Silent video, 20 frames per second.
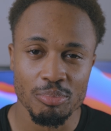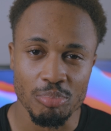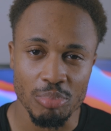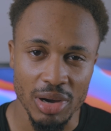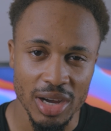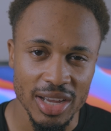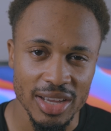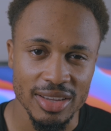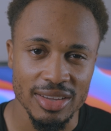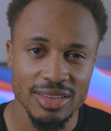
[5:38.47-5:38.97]

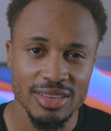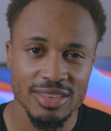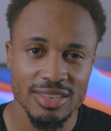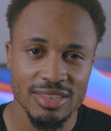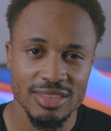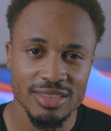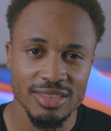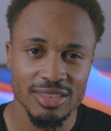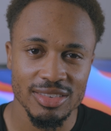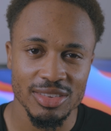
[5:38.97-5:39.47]
But
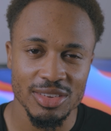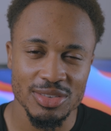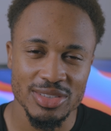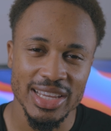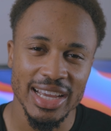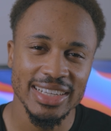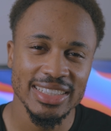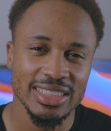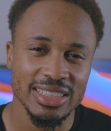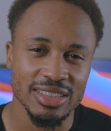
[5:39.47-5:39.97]
there's
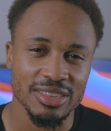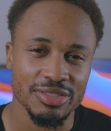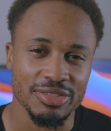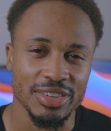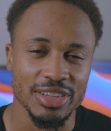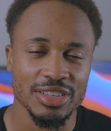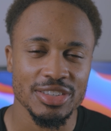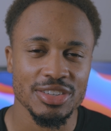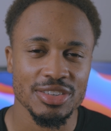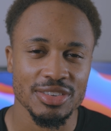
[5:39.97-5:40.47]
actually a
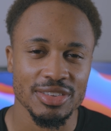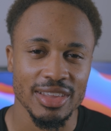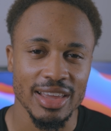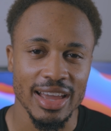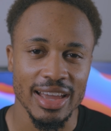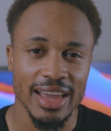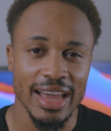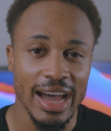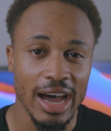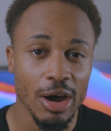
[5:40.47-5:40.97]
feature
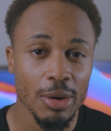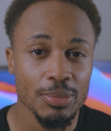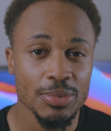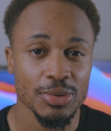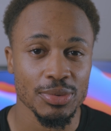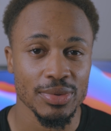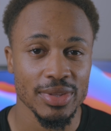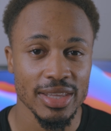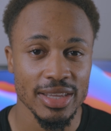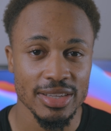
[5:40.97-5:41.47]
that
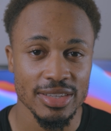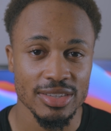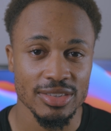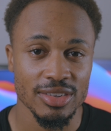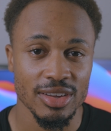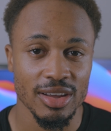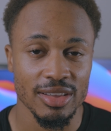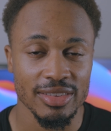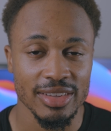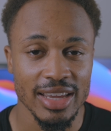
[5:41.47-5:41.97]
helps with
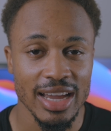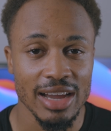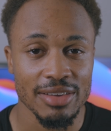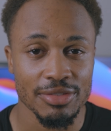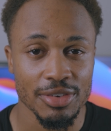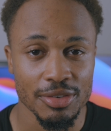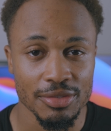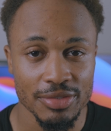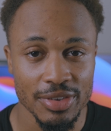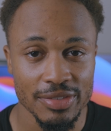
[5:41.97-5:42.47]
this on the
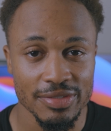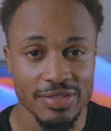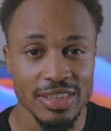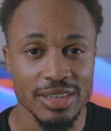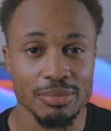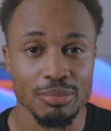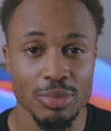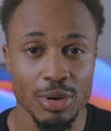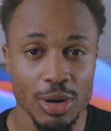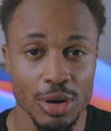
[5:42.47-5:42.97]
iPhone
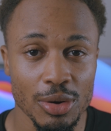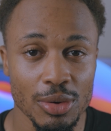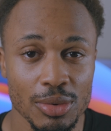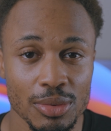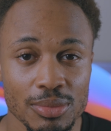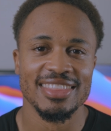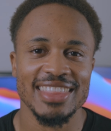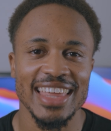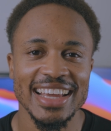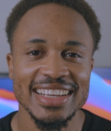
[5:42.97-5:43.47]
15 Pro.
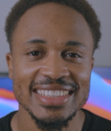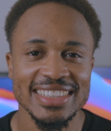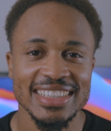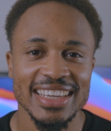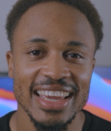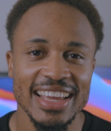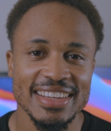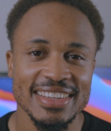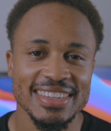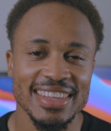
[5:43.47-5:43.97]
Thanks
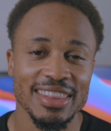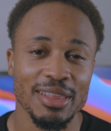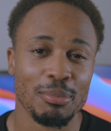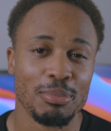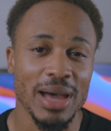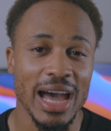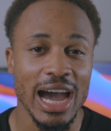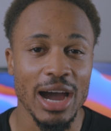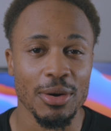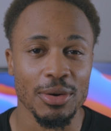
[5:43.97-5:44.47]
again to the
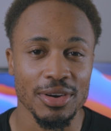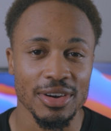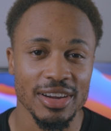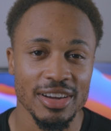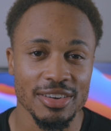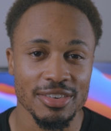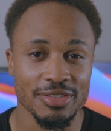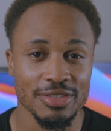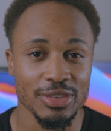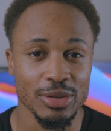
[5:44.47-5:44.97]
power
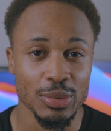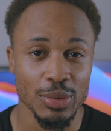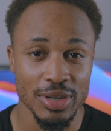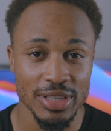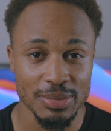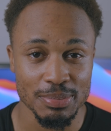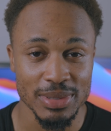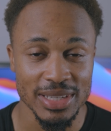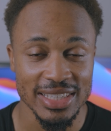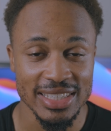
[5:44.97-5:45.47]
of
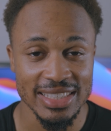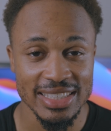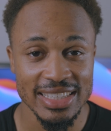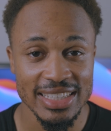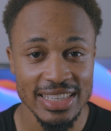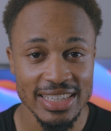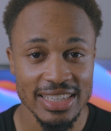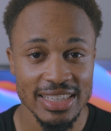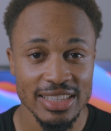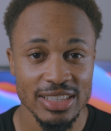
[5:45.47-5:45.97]

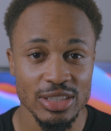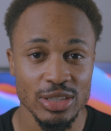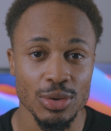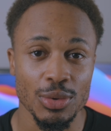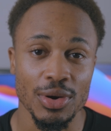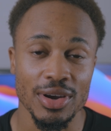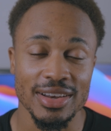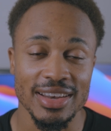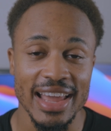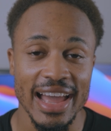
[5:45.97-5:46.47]
USB-C,
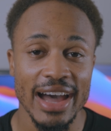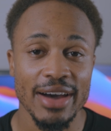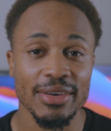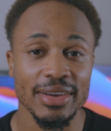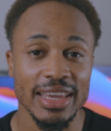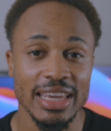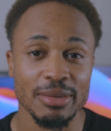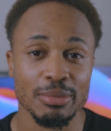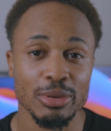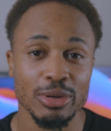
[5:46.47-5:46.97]
you are now
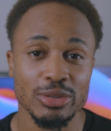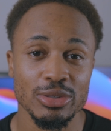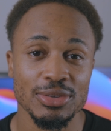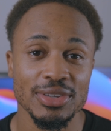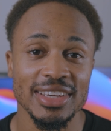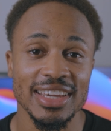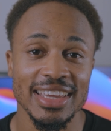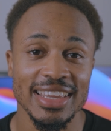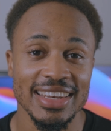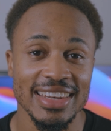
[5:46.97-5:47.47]
able
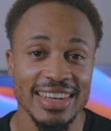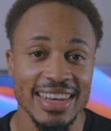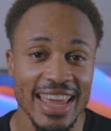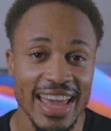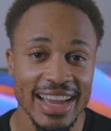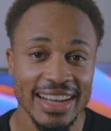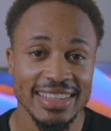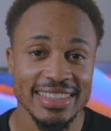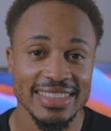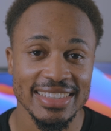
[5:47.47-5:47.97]
to
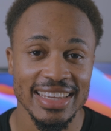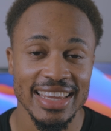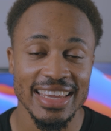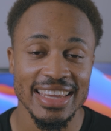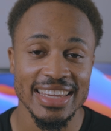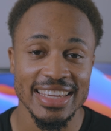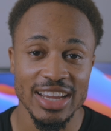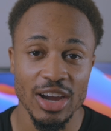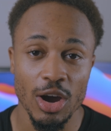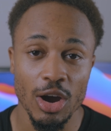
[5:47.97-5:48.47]
connect
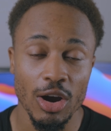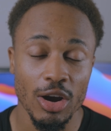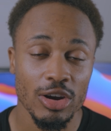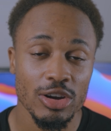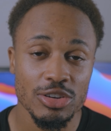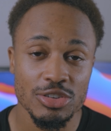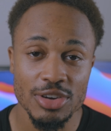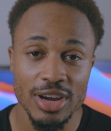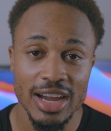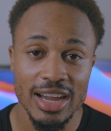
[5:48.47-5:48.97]
a
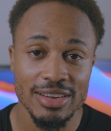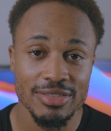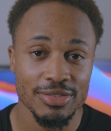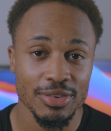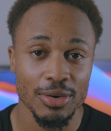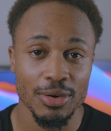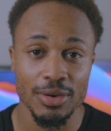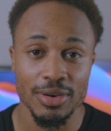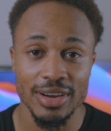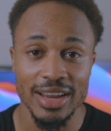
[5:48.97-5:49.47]
hard drive
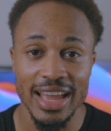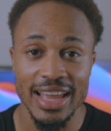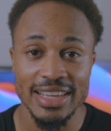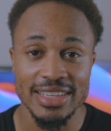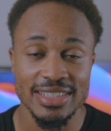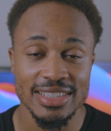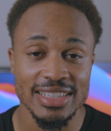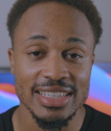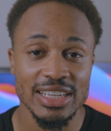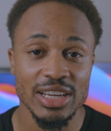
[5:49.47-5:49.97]
or
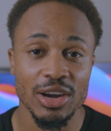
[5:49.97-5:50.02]
SD